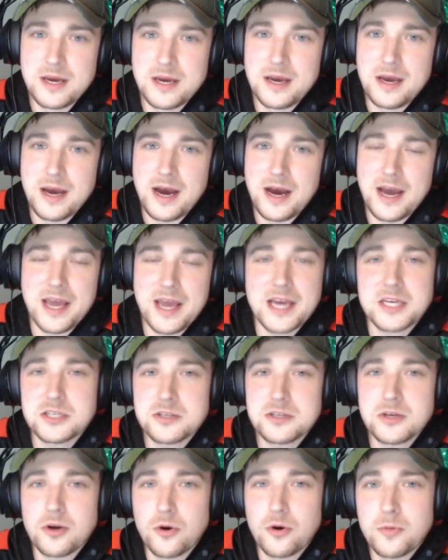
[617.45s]
I
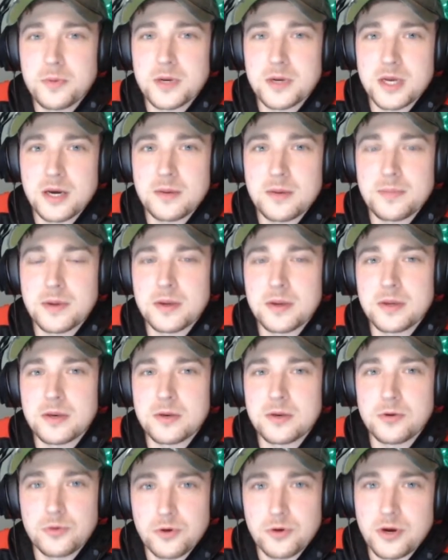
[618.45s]
actually opened up a
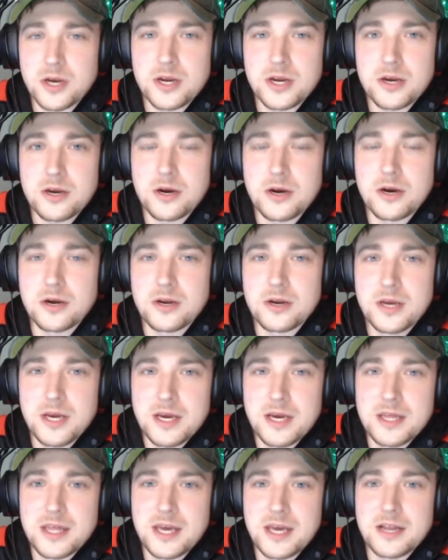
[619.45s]
new credit card
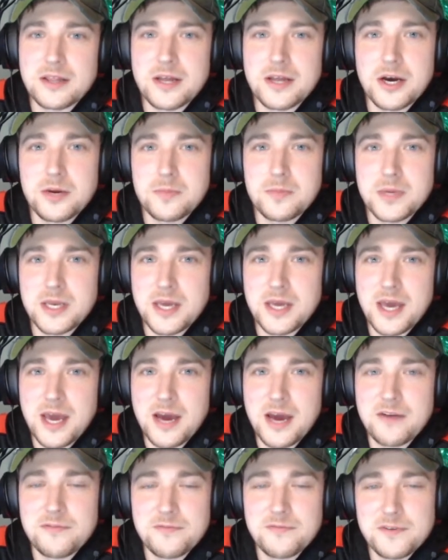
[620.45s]
that allowed me to
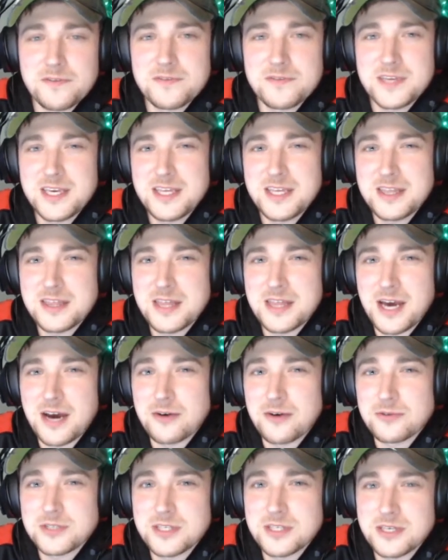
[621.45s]
have
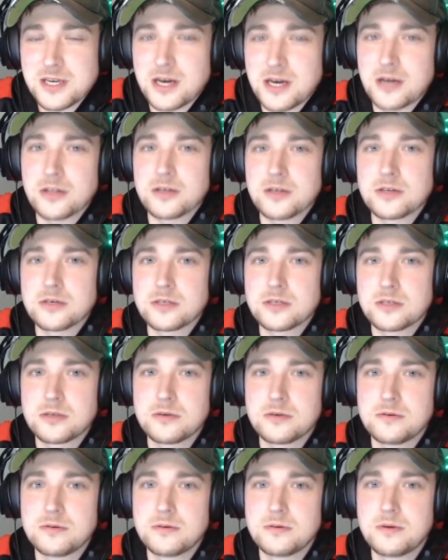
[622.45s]
$15,000
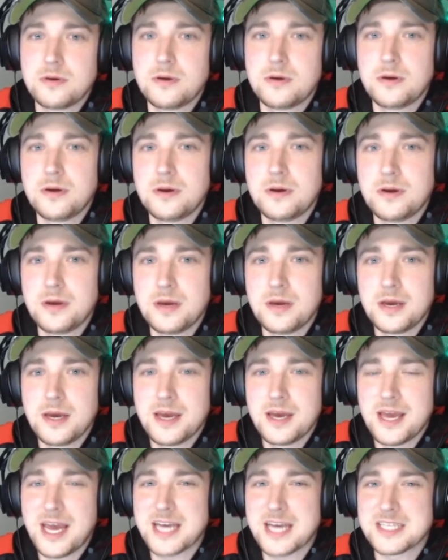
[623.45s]

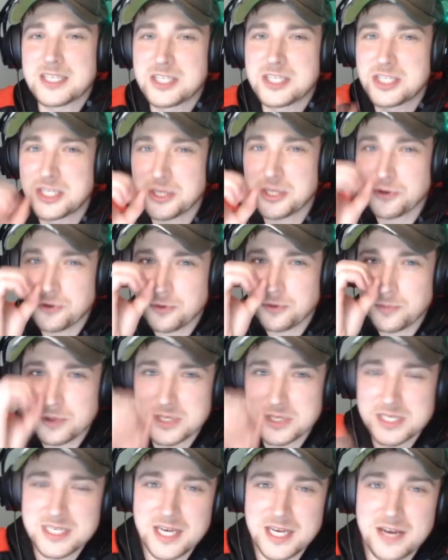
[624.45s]
at
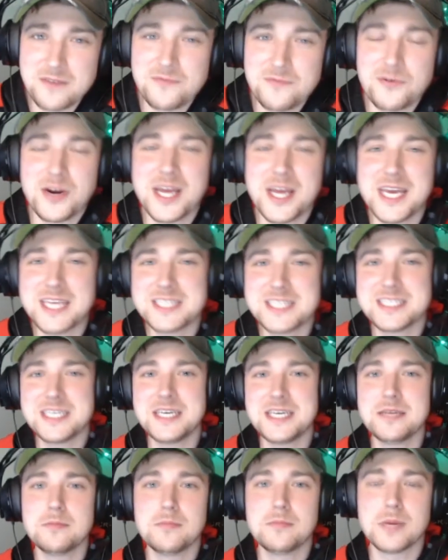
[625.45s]
0% for
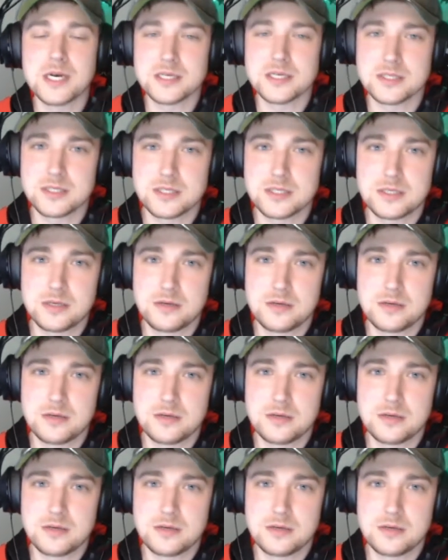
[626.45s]
18 months.